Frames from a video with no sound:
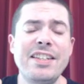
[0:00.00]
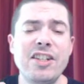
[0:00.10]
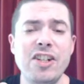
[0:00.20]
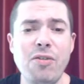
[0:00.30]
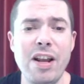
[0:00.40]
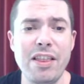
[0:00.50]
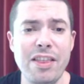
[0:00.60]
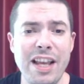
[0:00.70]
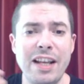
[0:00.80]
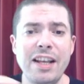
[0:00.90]
such a great
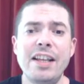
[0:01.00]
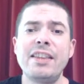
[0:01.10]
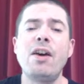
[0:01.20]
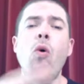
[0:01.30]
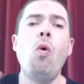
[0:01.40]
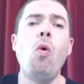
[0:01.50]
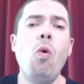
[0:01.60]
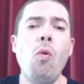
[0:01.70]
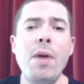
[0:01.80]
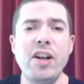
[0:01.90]
thing that
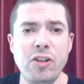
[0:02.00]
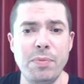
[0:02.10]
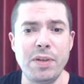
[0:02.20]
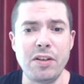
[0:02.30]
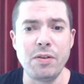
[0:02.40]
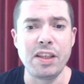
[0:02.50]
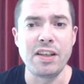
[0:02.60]
all men should be doing